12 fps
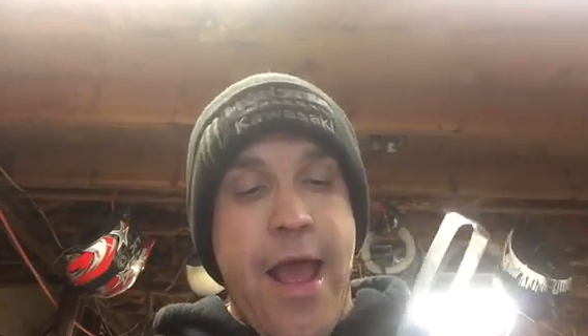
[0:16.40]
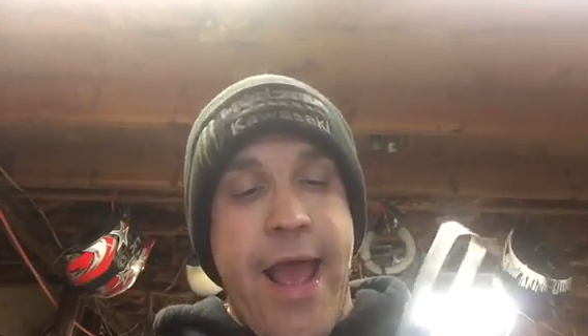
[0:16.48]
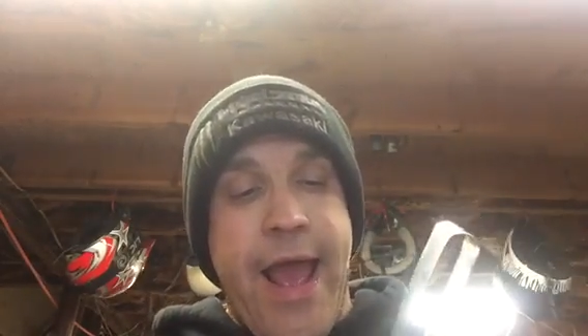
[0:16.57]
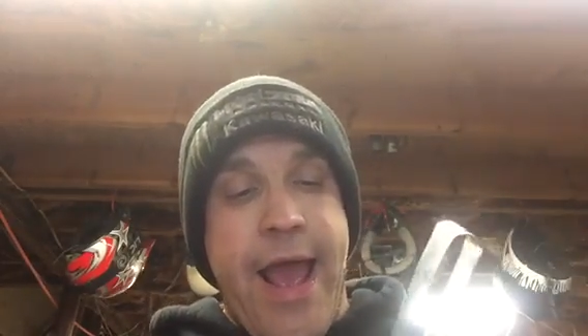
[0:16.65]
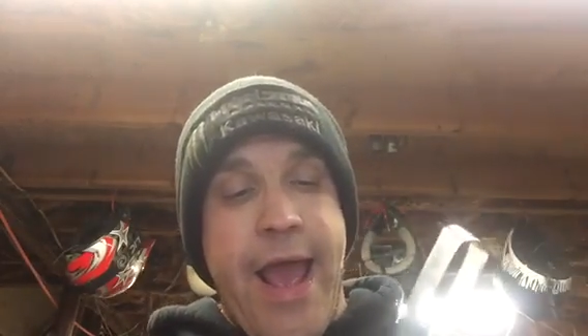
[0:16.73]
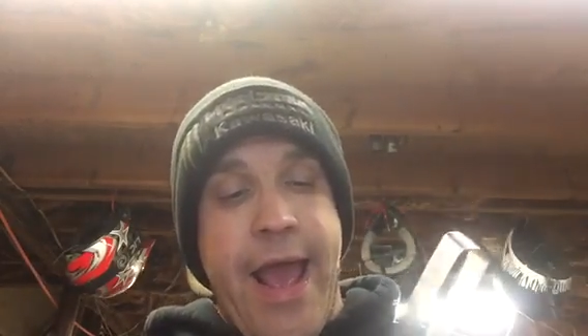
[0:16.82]

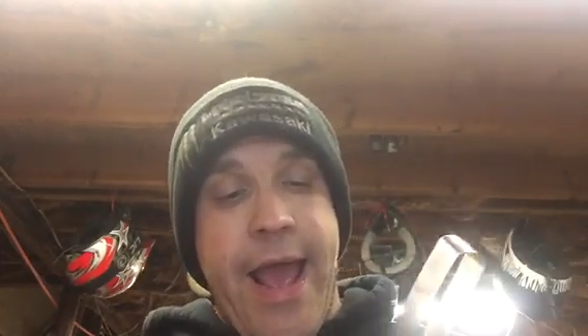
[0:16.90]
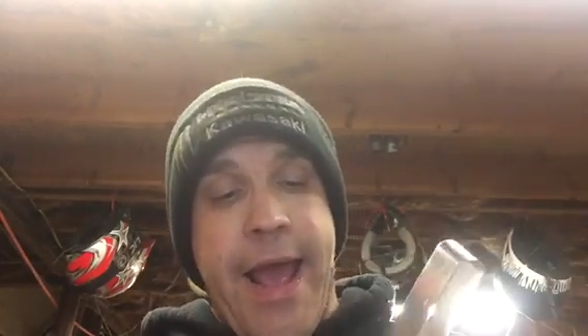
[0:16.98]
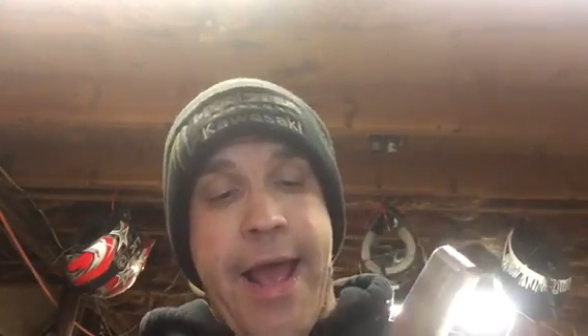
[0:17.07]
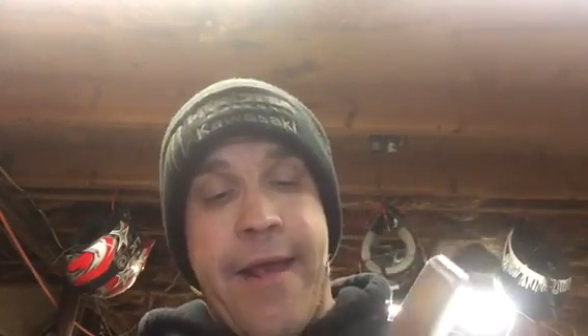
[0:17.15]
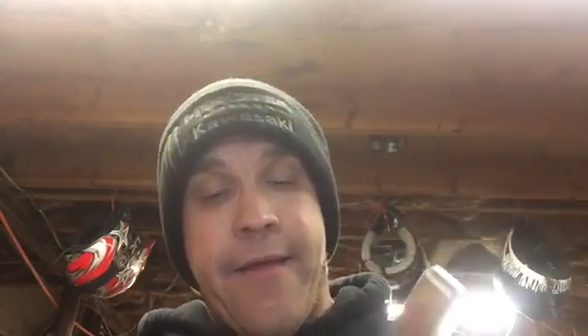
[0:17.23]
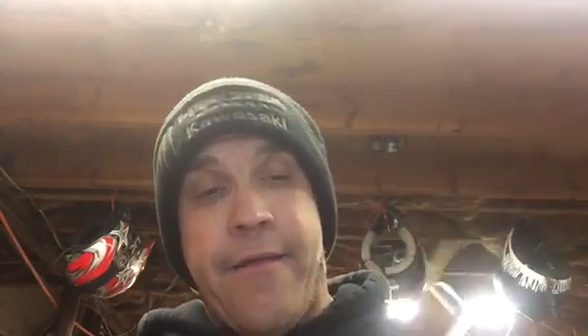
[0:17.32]

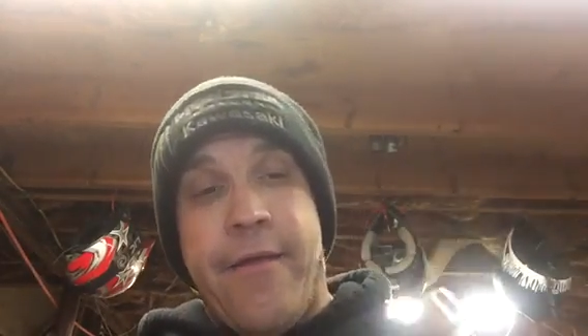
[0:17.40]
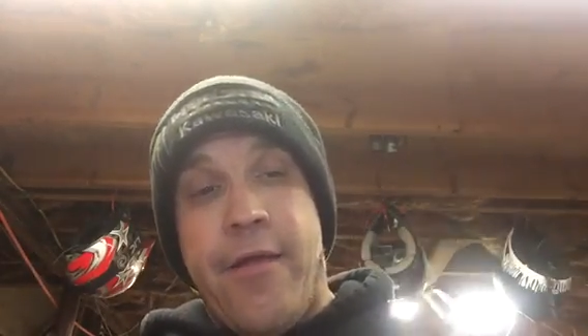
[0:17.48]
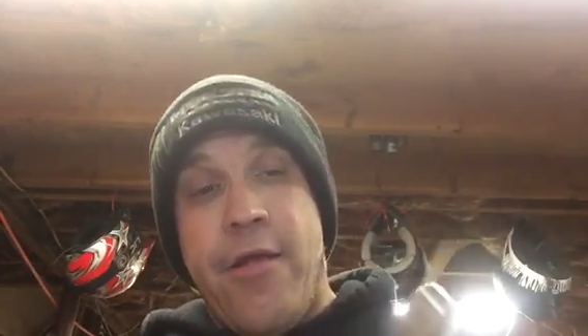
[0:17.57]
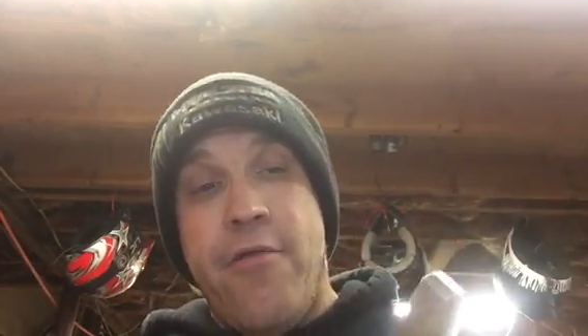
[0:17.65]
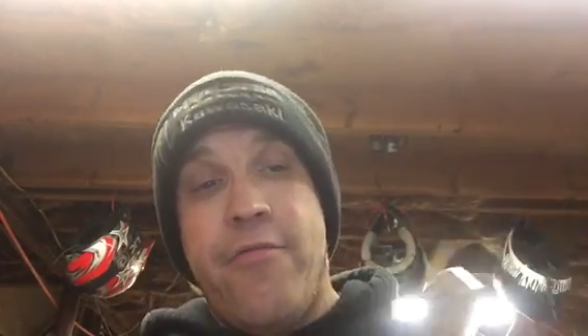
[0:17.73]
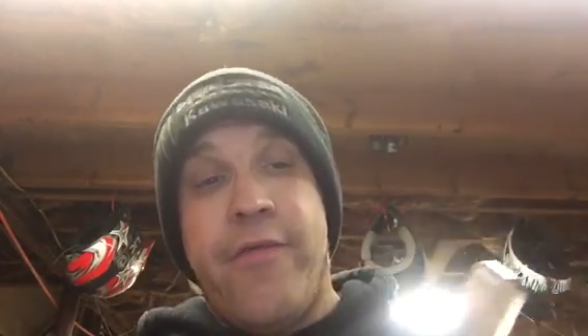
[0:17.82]
And
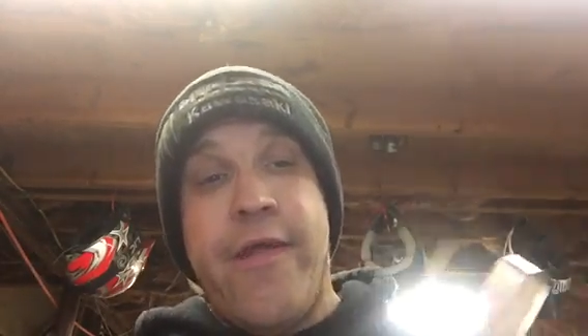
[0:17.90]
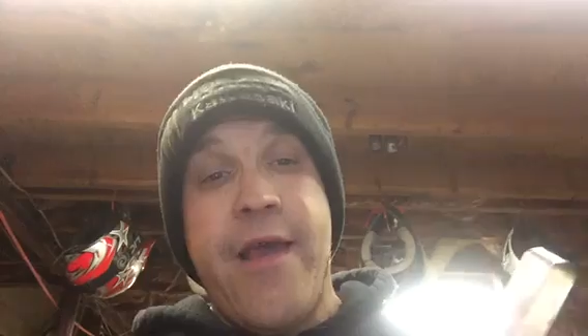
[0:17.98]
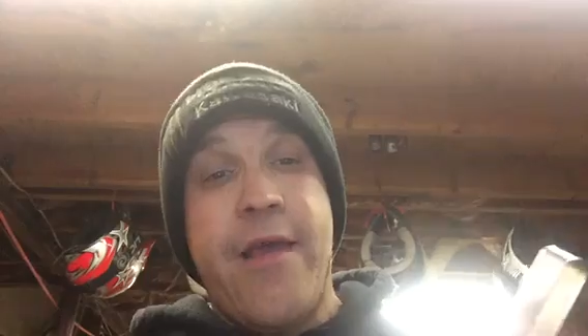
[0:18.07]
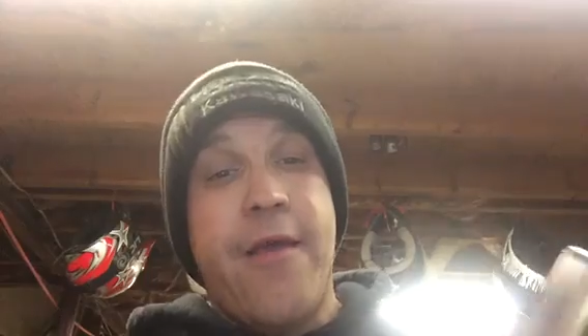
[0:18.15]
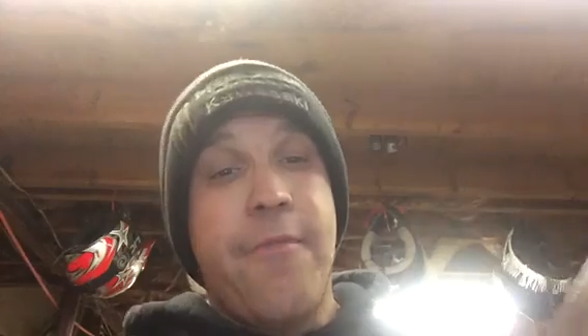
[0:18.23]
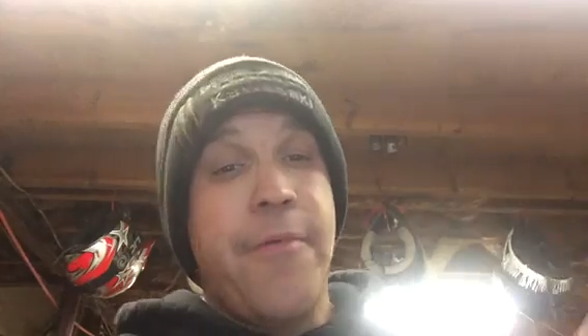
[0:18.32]
you think